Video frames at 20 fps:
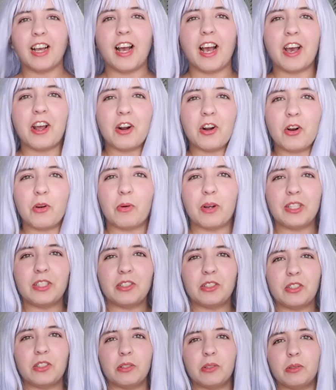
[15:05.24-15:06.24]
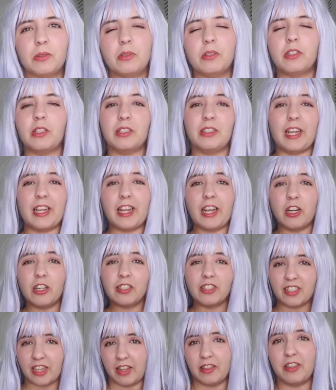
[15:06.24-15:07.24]
I don't know what to do because I cannot
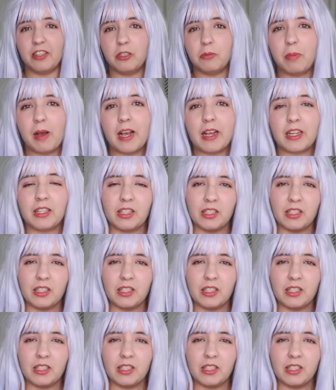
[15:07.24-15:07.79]
send this back.